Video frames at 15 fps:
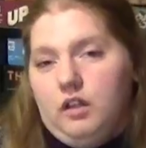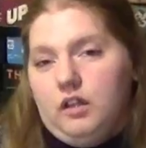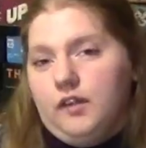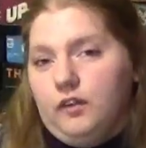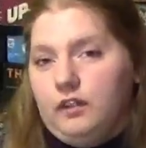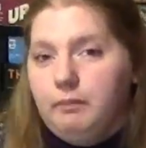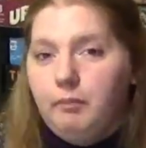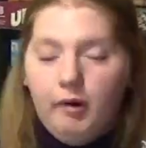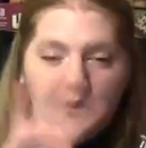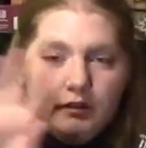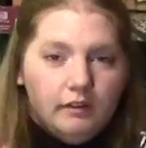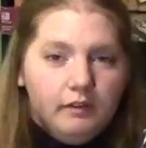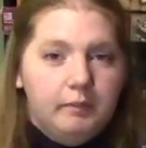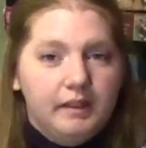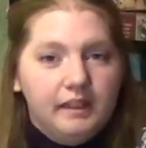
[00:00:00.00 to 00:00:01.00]
no
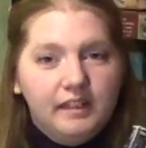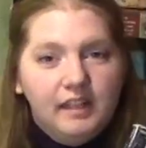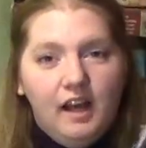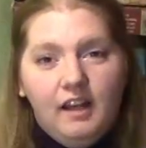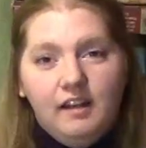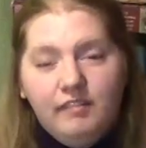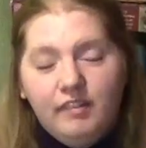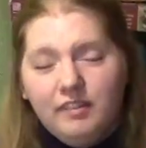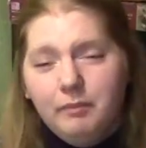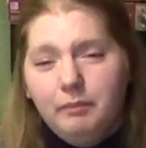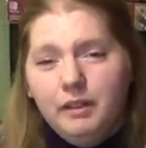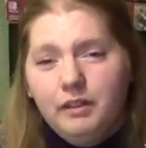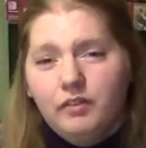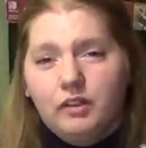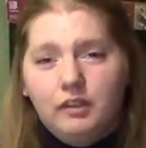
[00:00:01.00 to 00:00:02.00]
spoilers, but it kind of has a
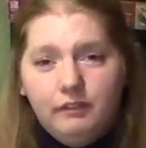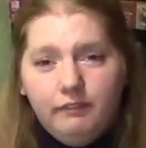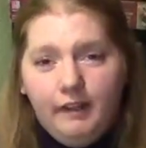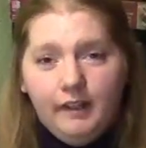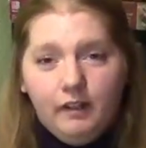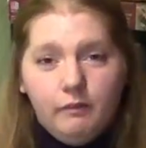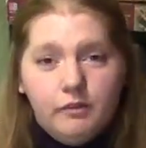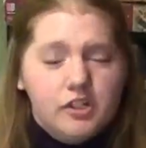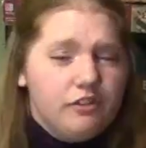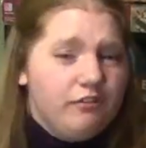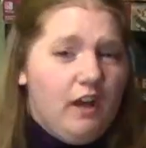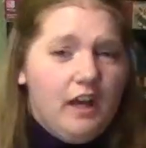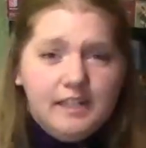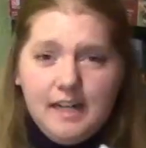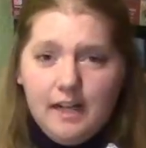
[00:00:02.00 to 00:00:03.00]
bit of a cliffhanger, which is
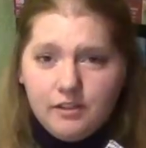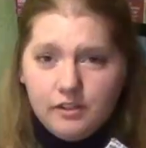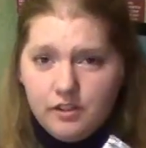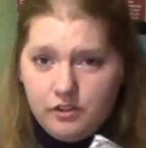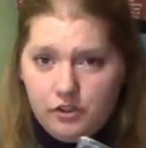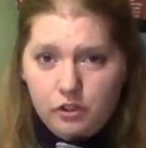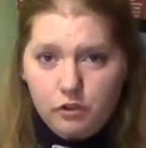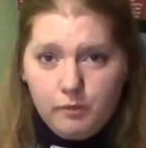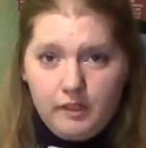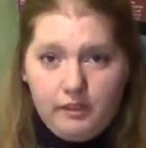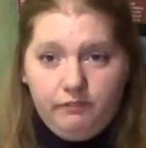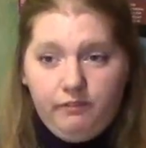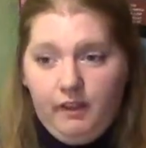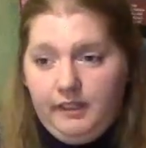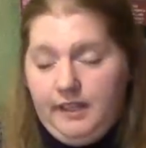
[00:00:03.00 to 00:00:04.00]
fine now that the third one is
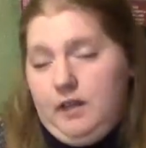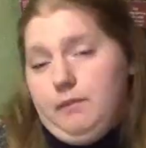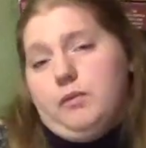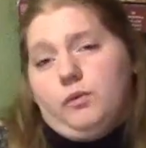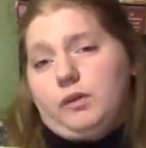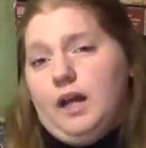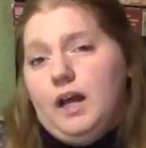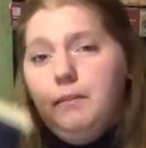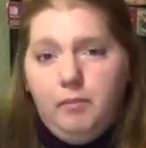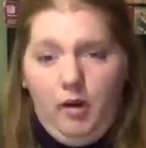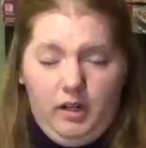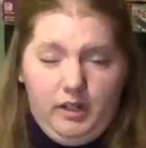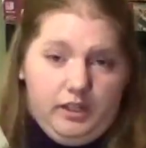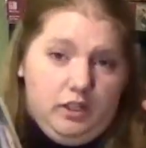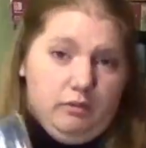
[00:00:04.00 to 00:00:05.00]
finally out. But when I
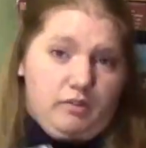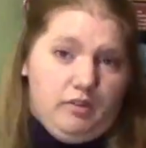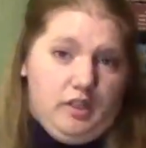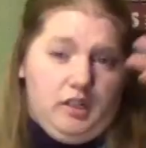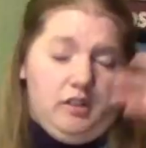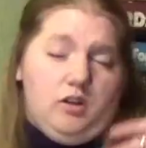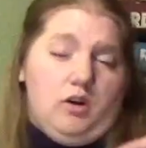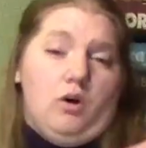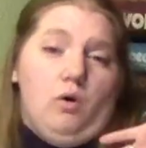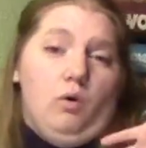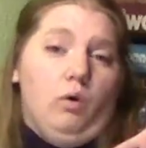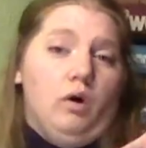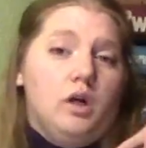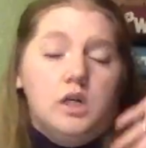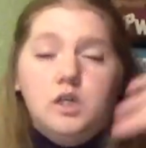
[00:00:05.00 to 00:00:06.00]
bought it, there was like
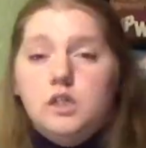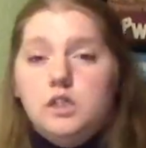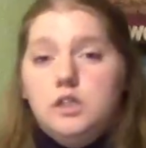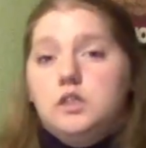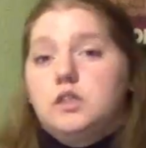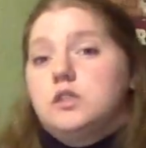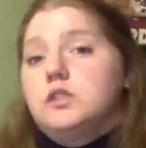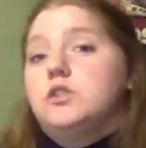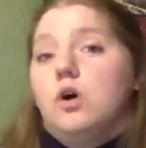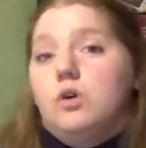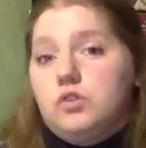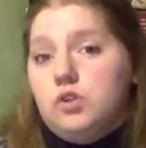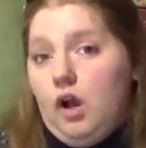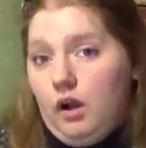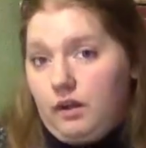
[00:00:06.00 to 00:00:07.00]
no
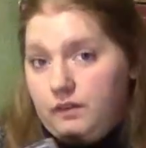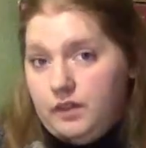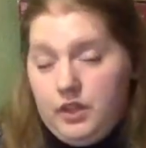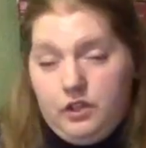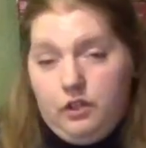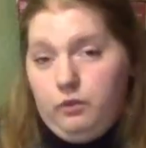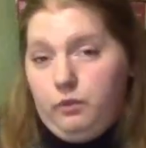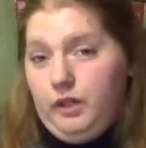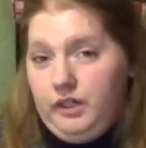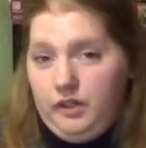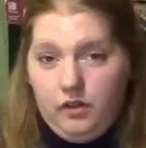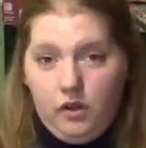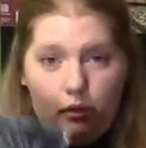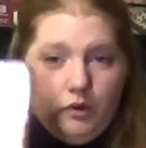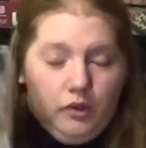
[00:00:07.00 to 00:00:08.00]
talk of the third one, and
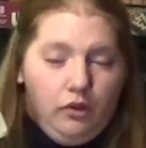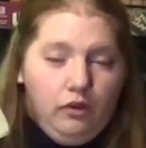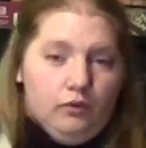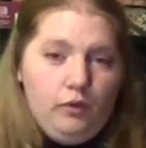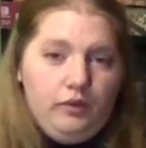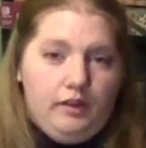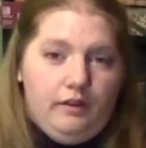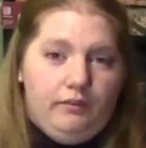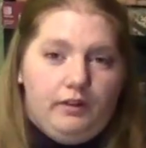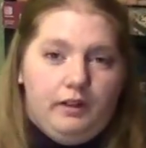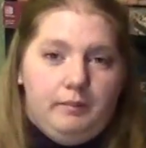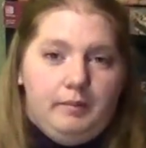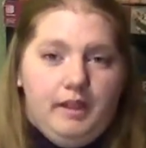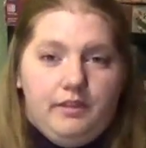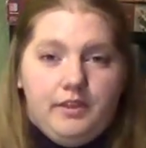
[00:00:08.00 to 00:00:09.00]
no one knew if it was ever
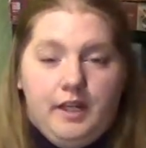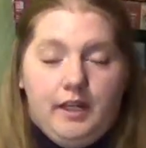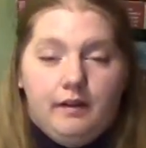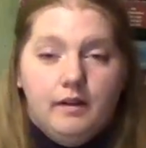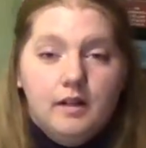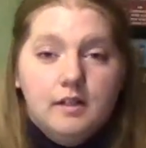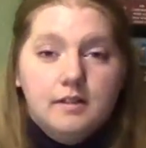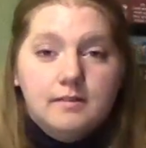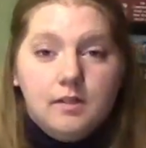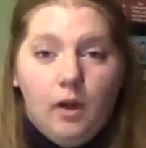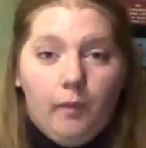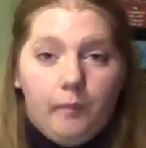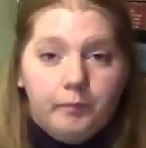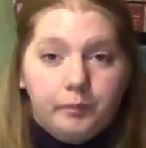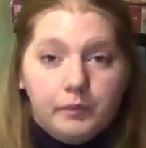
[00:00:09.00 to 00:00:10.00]
going to be a thing.
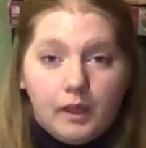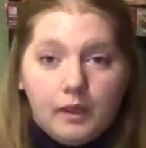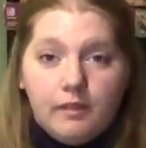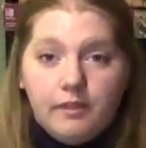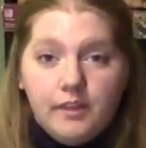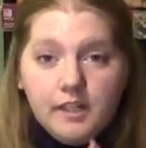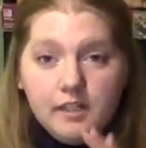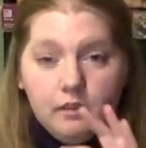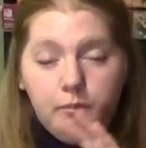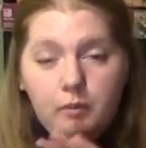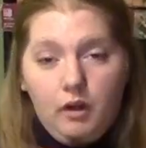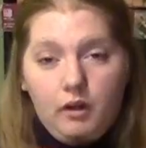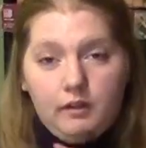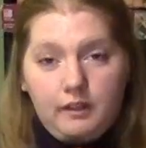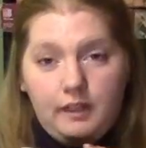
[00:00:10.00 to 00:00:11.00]
So, this
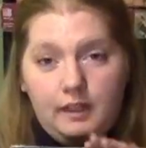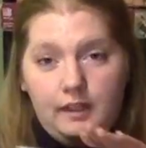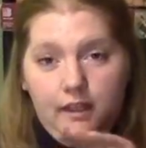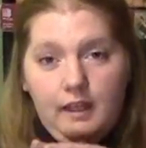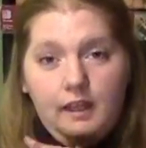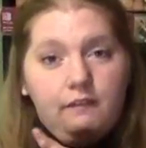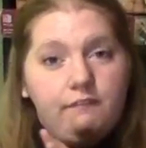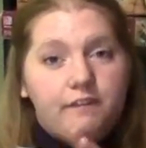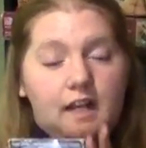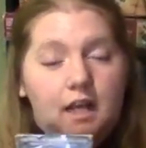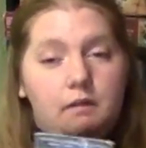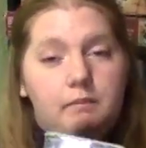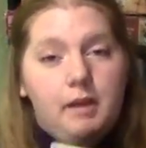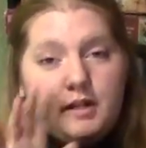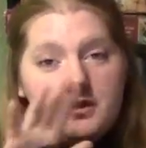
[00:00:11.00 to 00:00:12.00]
book, if it
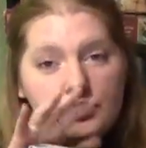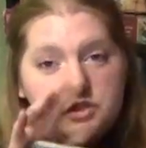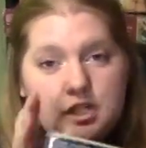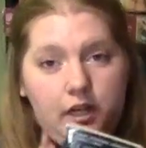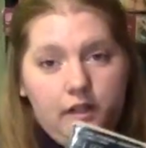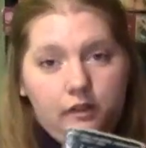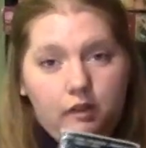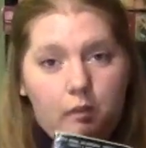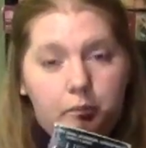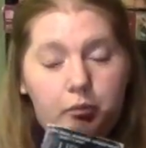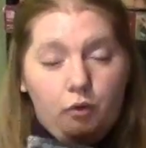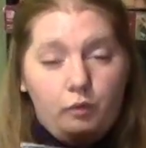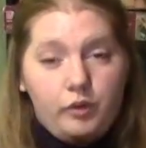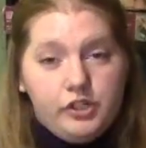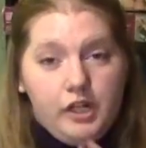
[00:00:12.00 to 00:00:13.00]
had been a standalone
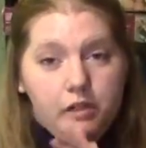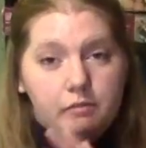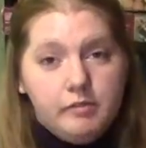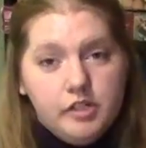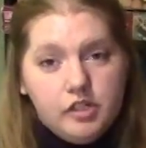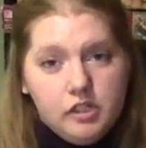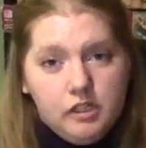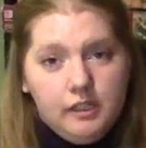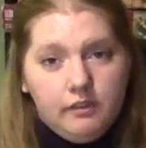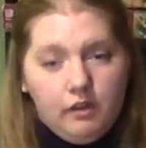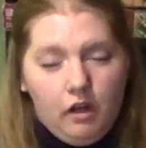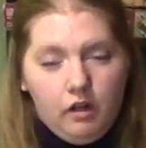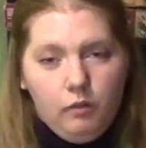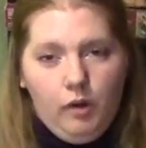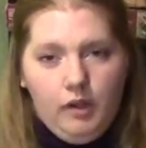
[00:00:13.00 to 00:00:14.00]
book, which I originally
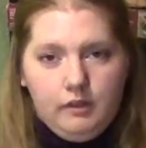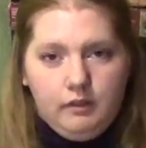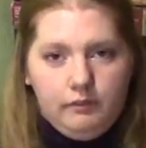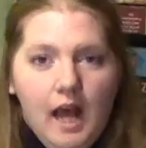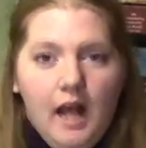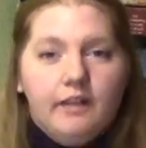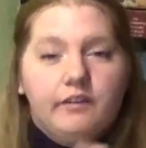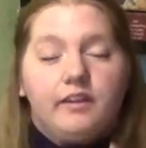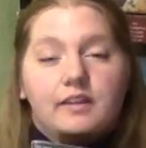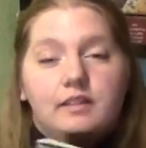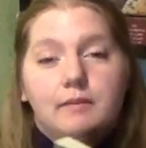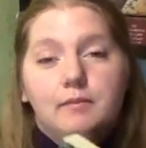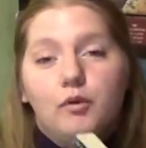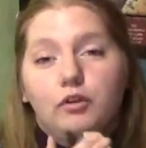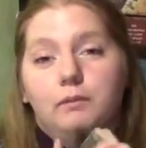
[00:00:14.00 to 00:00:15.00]
thought it was, has like
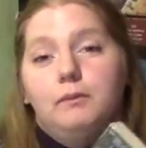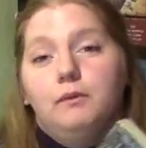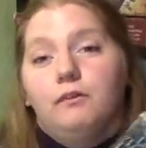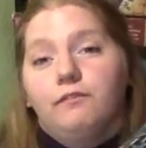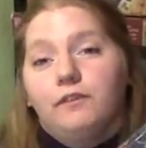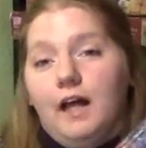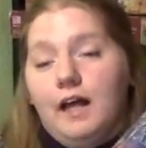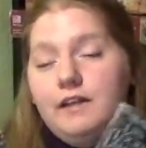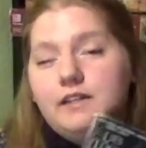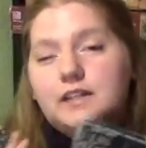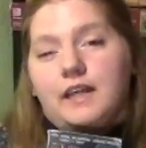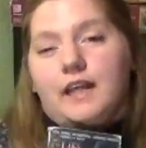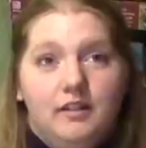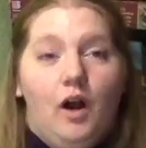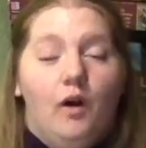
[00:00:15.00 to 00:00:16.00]
the most beautiful
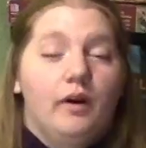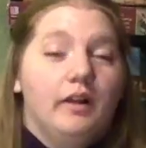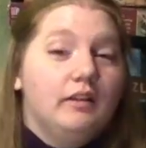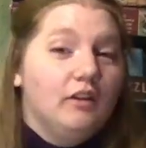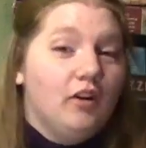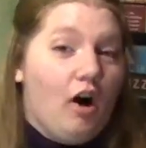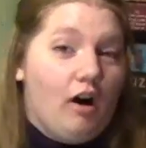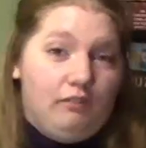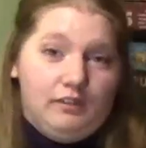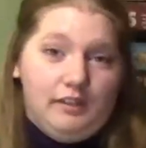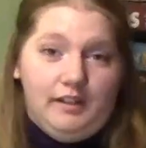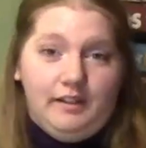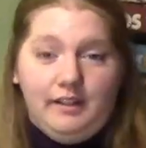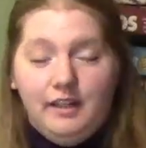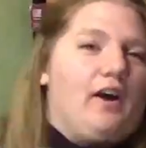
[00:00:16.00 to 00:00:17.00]
endings. No, it's an awful
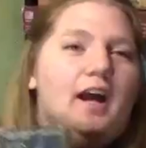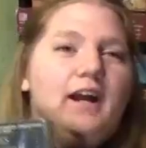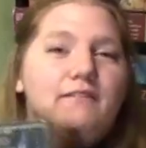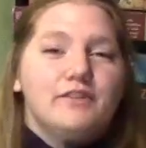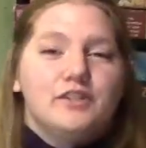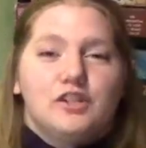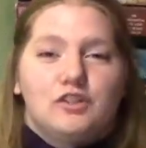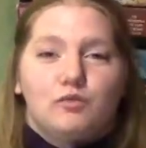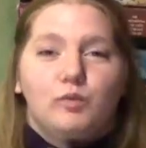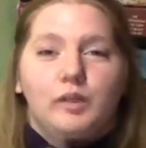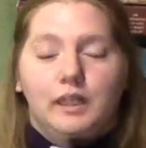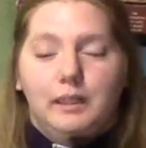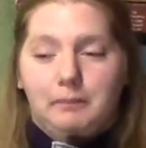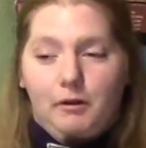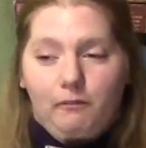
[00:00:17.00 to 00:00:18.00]
ending. It was just
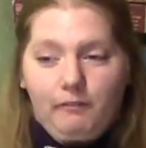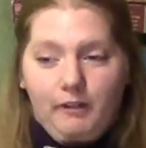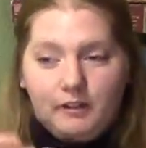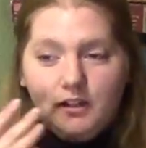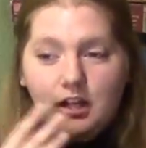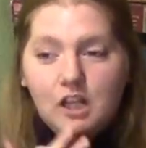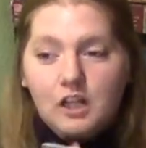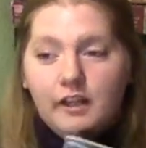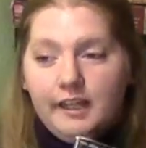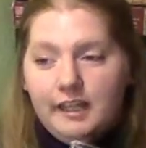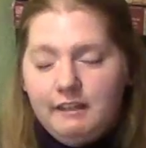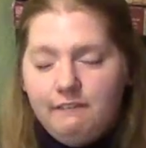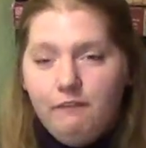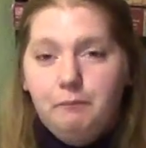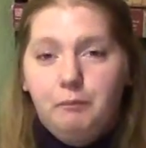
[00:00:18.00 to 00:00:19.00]
really perfect.
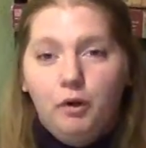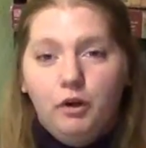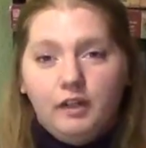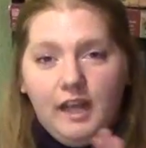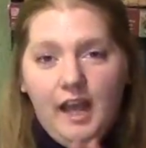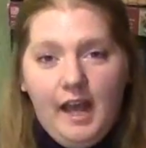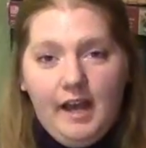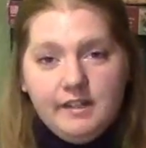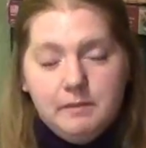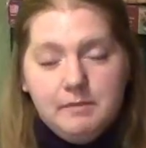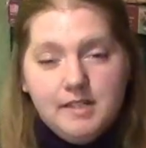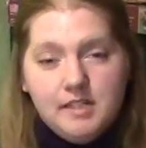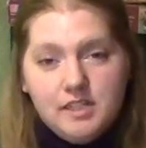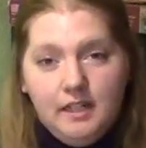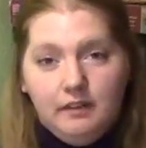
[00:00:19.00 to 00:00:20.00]
Like, if a book had to
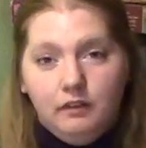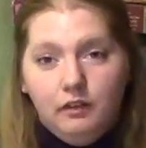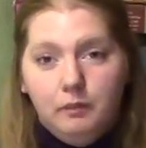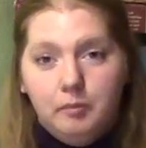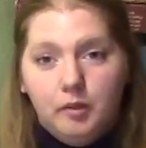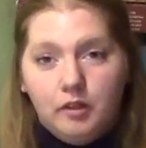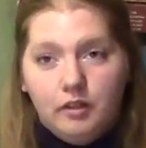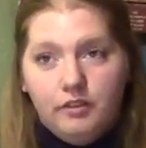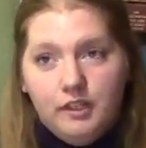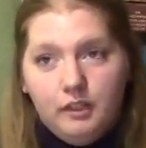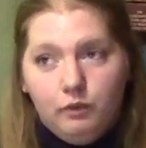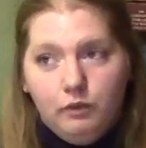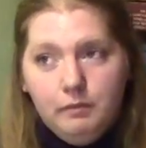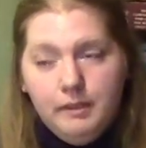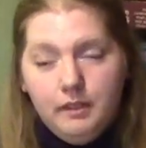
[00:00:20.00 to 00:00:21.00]
be a standalone book,
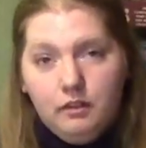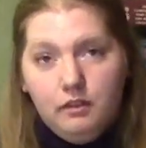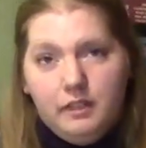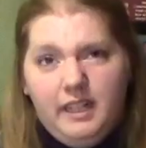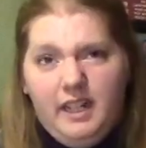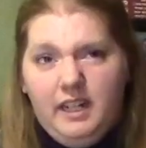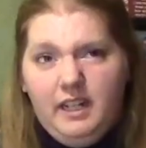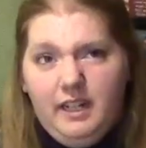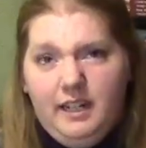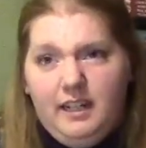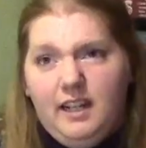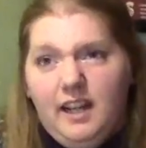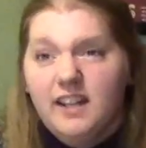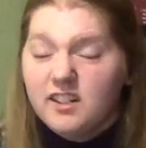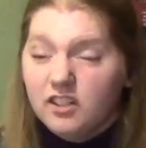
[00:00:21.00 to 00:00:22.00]
this would be a good
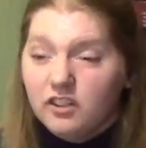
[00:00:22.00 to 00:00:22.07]
candidate.